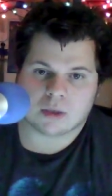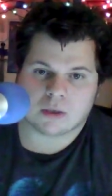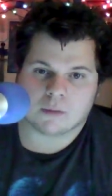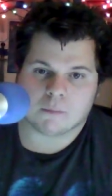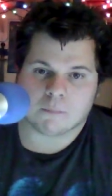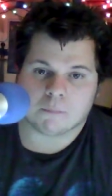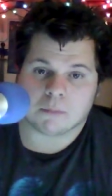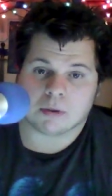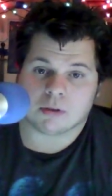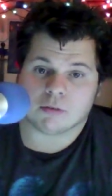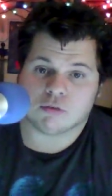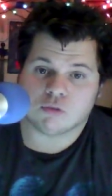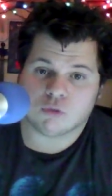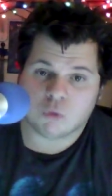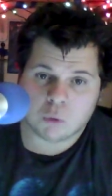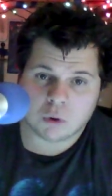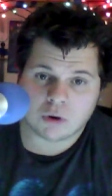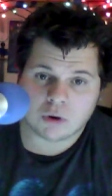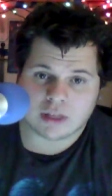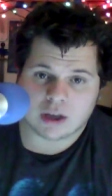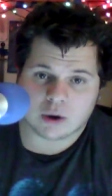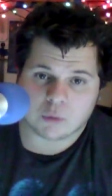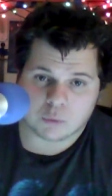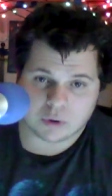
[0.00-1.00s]
before
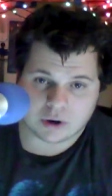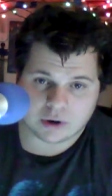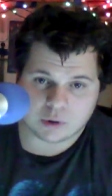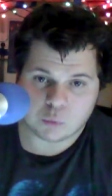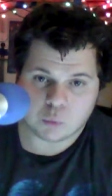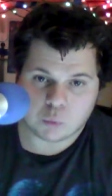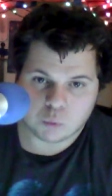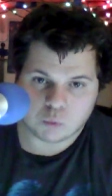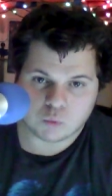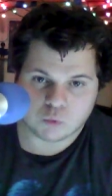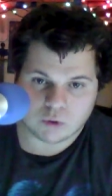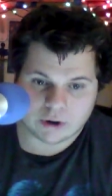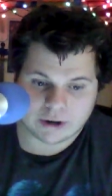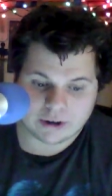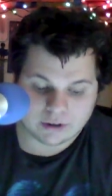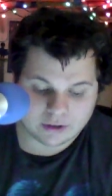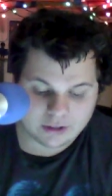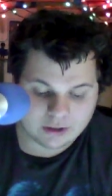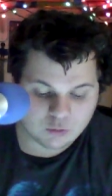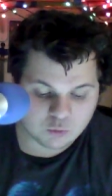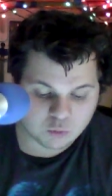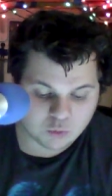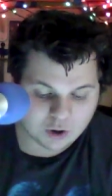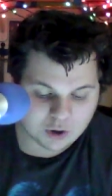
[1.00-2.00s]
that, where he
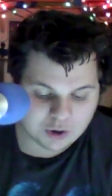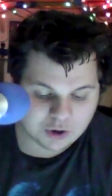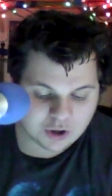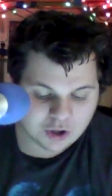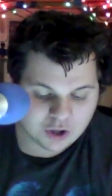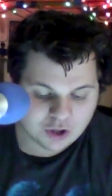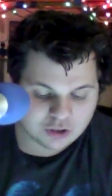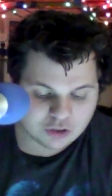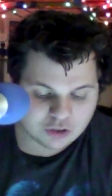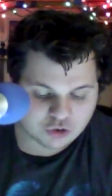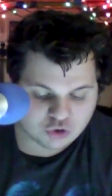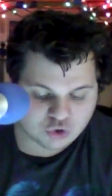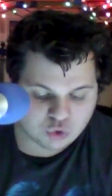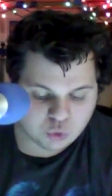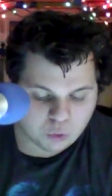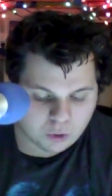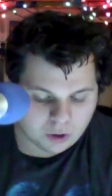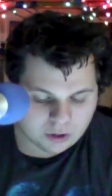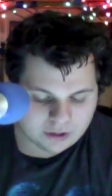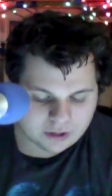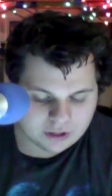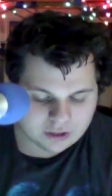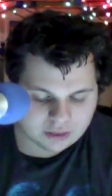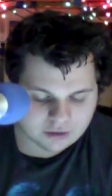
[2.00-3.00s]
did run the
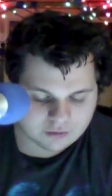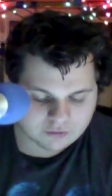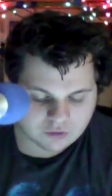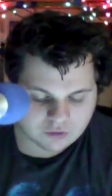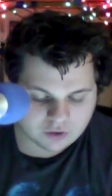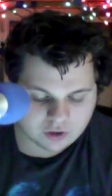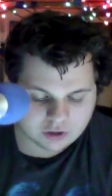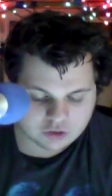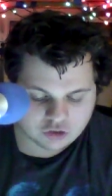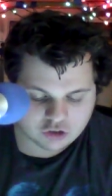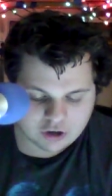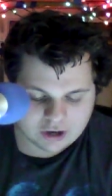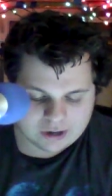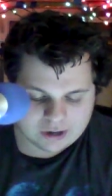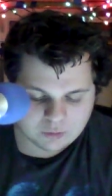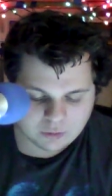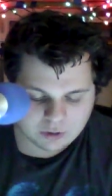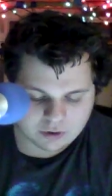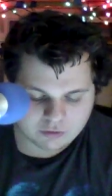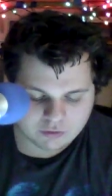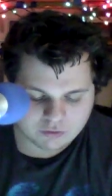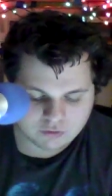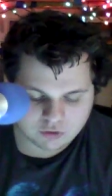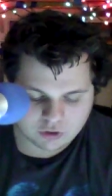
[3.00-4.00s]
20th of January,
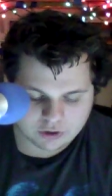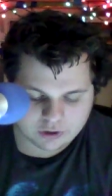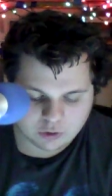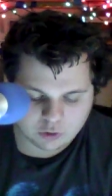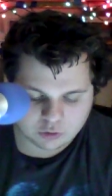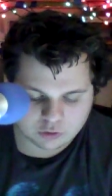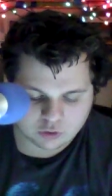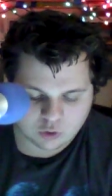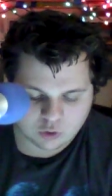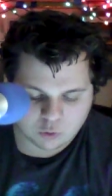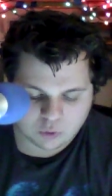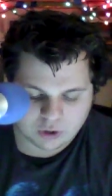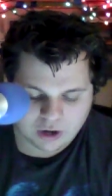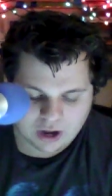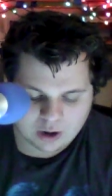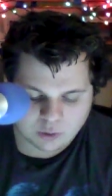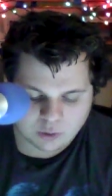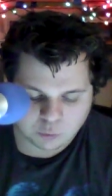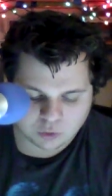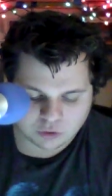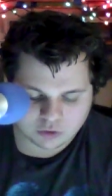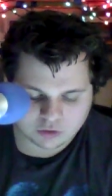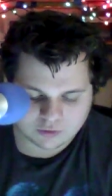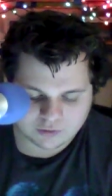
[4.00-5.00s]
Freehold,
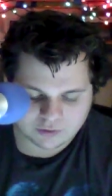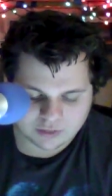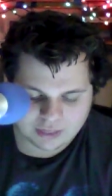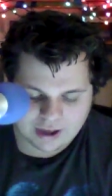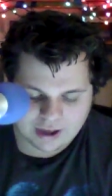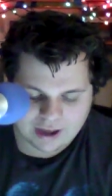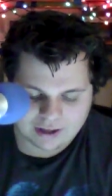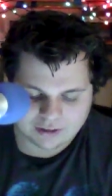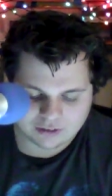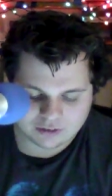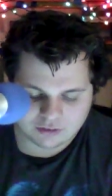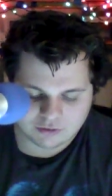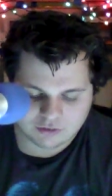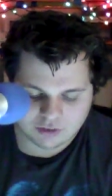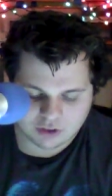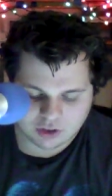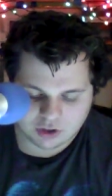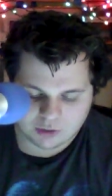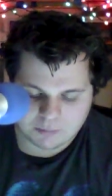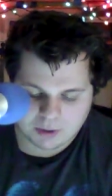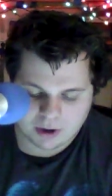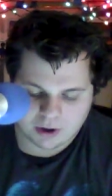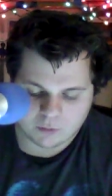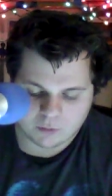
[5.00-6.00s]
non-worse of 1,000, filly
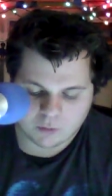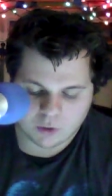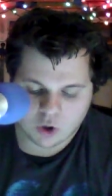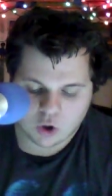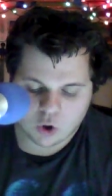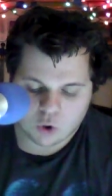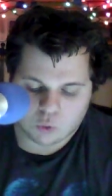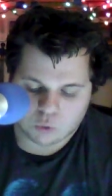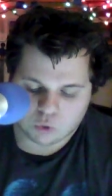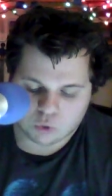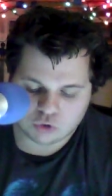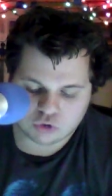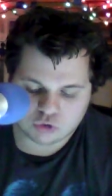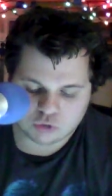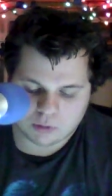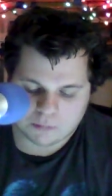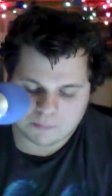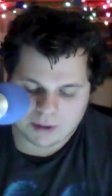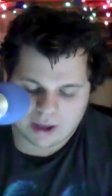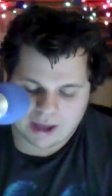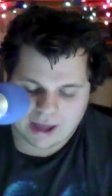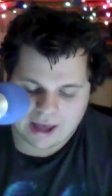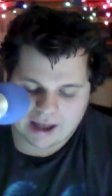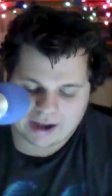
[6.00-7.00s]
mare, horse won
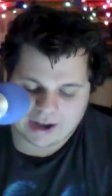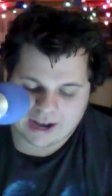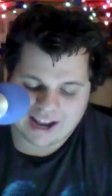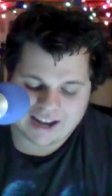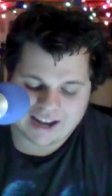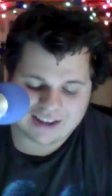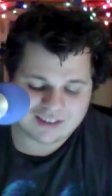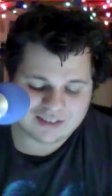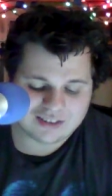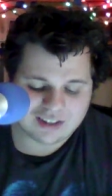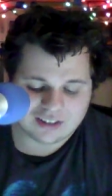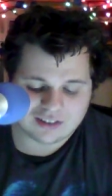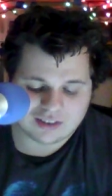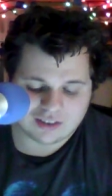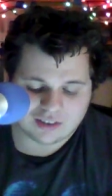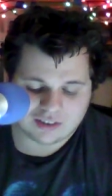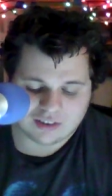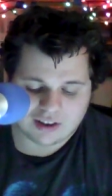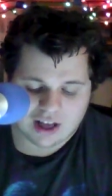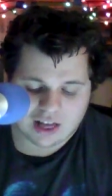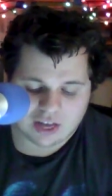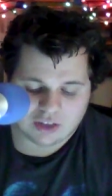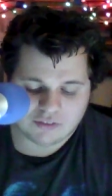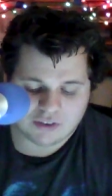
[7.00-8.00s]
by head, 80 cents to the
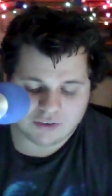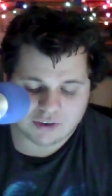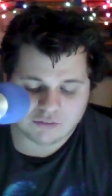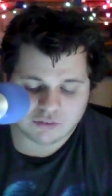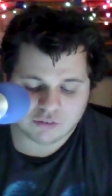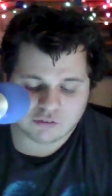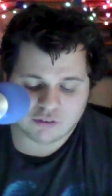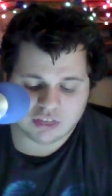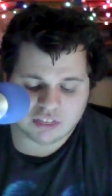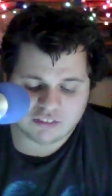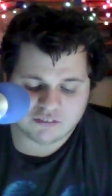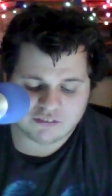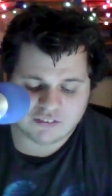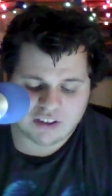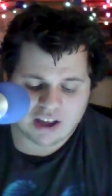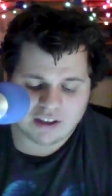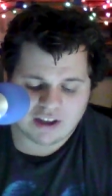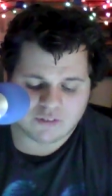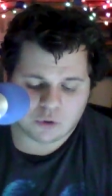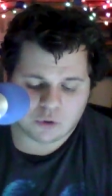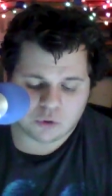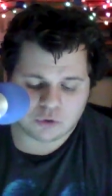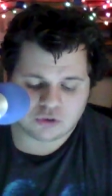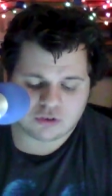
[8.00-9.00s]
dollar favorite from the 5
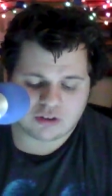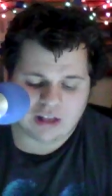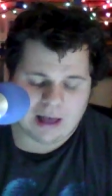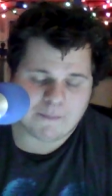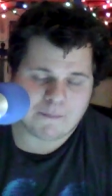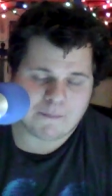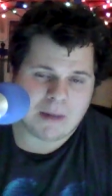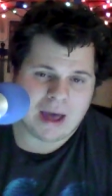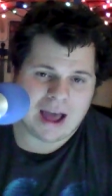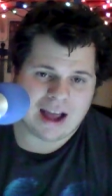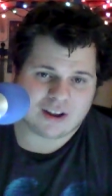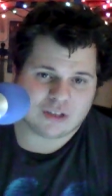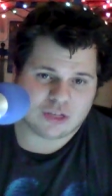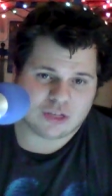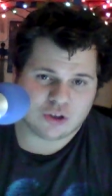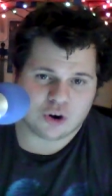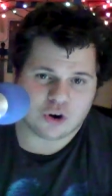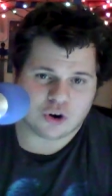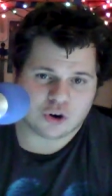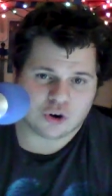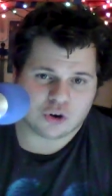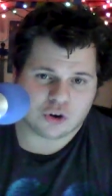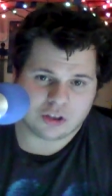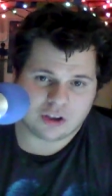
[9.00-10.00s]
hole, sat back
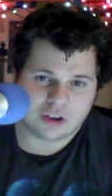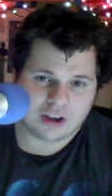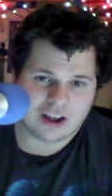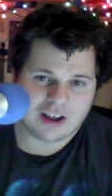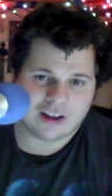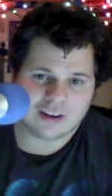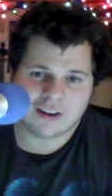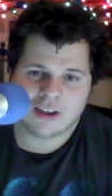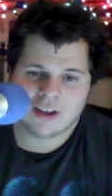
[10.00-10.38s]
3rd early on,